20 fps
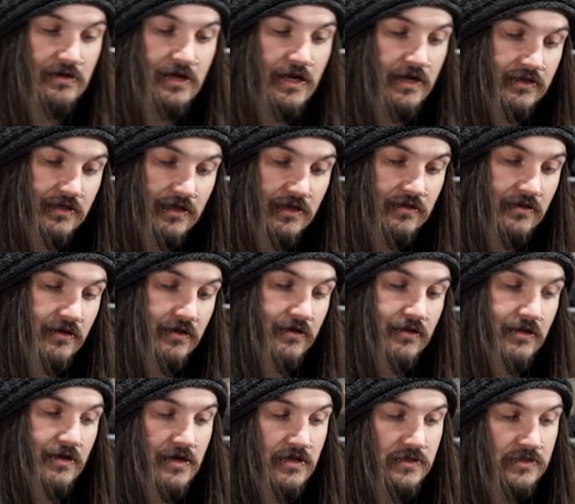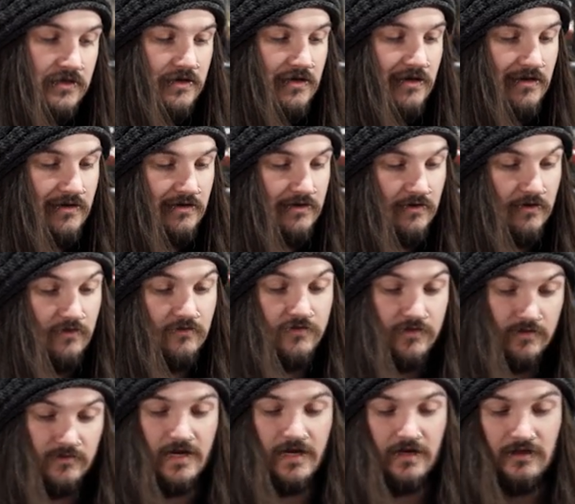And then the last card of
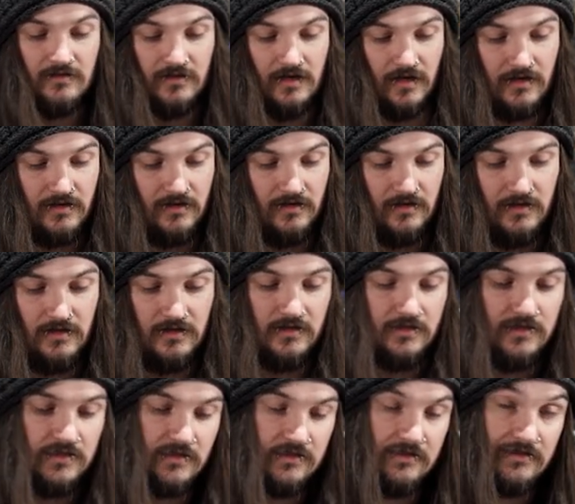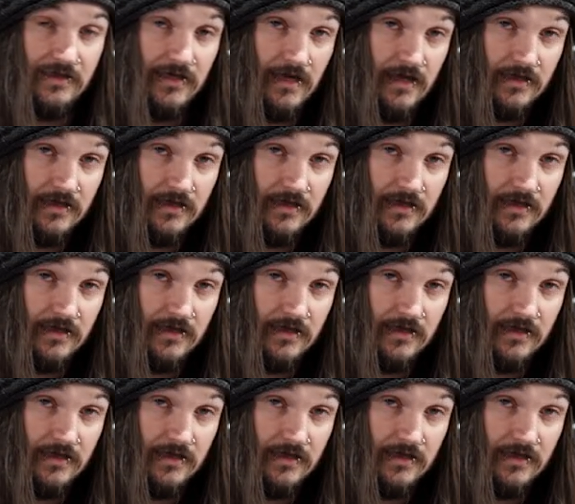the main deck is the